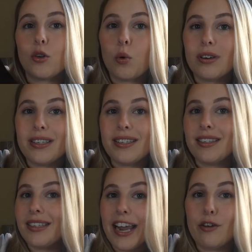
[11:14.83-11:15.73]
Quality's
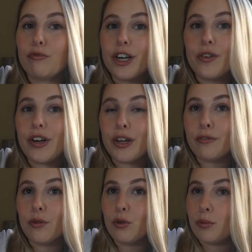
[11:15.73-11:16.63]
insane, really, really
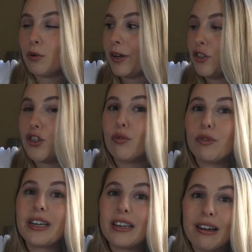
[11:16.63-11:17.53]
affordable and just a
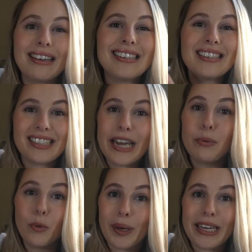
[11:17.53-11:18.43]
really nice
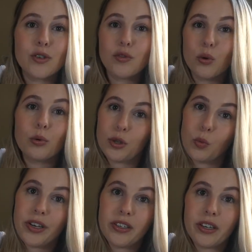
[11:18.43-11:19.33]
staple piece for
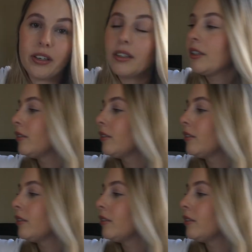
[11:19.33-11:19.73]
autumn winter.